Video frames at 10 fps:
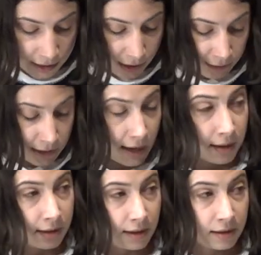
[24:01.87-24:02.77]
of
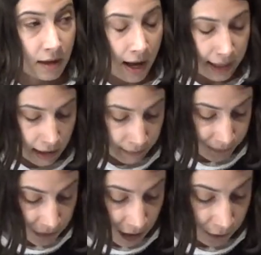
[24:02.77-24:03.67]
death and
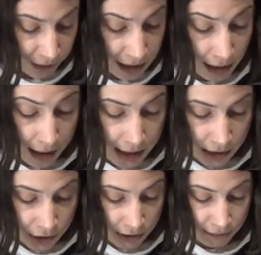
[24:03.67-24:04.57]
dying,
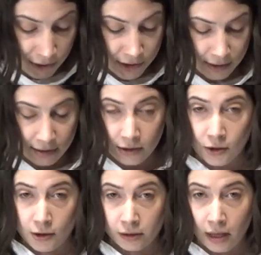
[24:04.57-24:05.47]
reincarnation versus
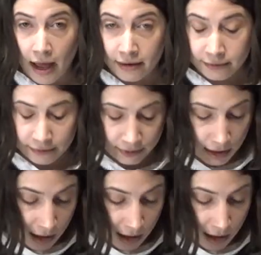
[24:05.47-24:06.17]
eternal life,